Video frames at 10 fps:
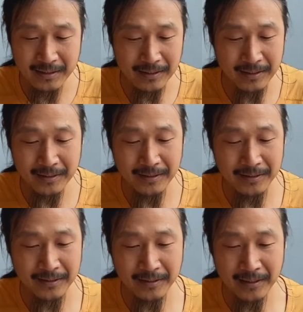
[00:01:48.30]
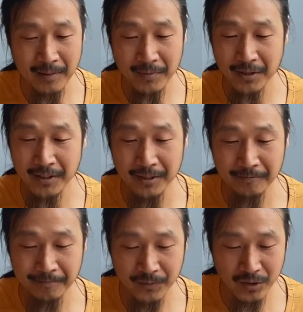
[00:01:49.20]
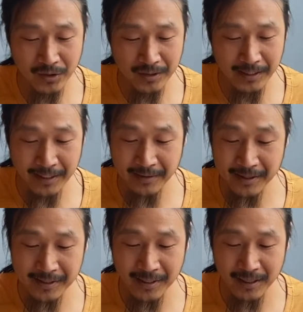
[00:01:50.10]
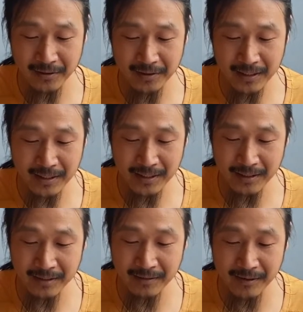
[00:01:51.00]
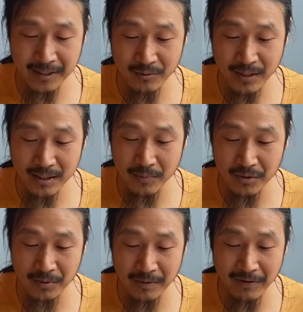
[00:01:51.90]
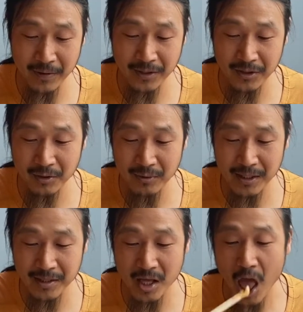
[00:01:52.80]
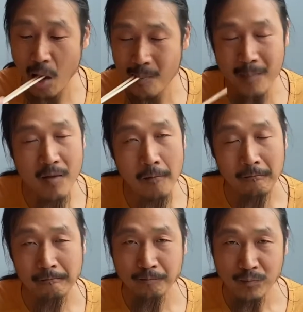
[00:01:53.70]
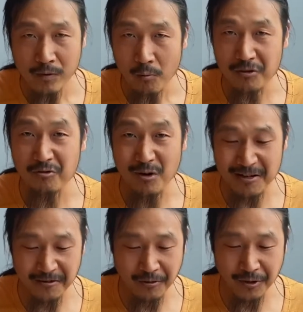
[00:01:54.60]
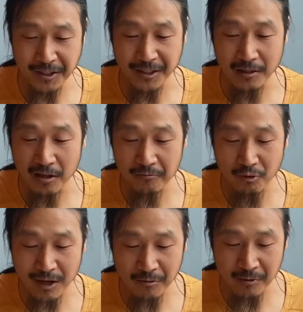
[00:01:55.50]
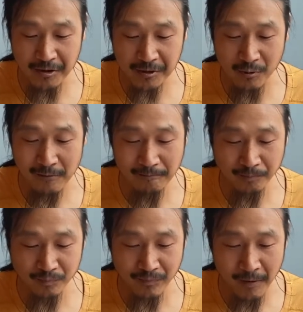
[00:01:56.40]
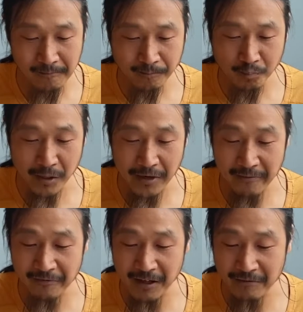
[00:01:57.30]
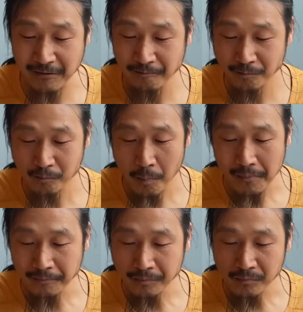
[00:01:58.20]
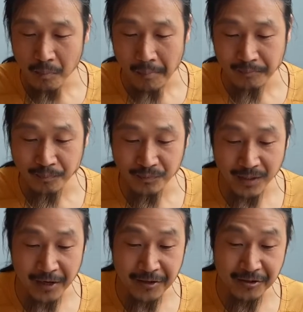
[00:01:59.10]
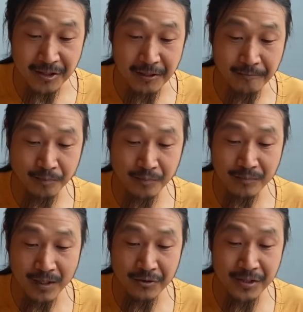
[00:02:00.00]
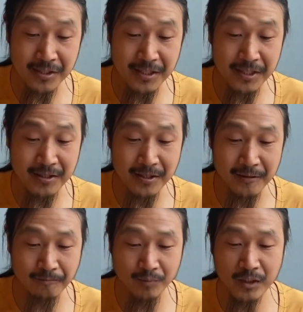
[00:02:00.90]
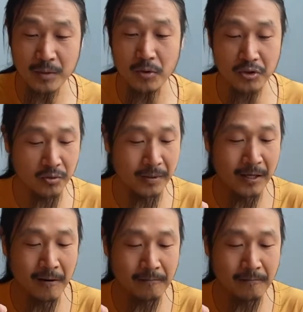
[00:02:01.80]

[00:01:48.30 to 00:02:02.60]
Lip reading: And I'm gonna eat this now. And this one is supposed to be very good with rice. You can eat a lot of rice with this one. Plenty of flavor, and it's you can see it's supposed to be a